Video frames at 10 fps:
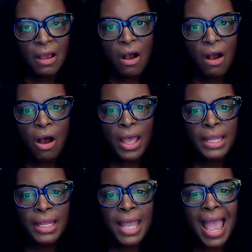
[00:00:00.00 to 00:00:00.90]

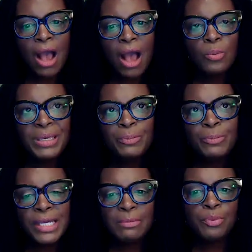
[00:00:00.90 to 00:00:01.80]
on how people
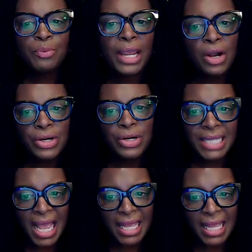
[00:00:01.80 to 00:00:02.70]
can
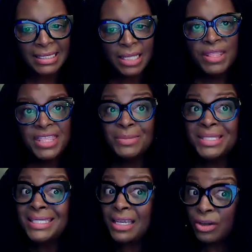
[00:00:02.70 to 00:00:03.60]
prioritize
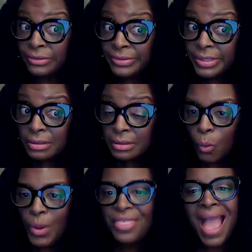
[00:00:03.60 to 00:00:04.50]
themselves
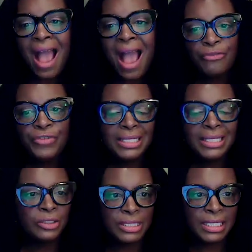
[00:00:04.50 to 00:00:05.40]
without feeling
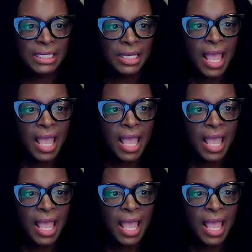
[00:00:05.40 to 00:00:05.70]
guilty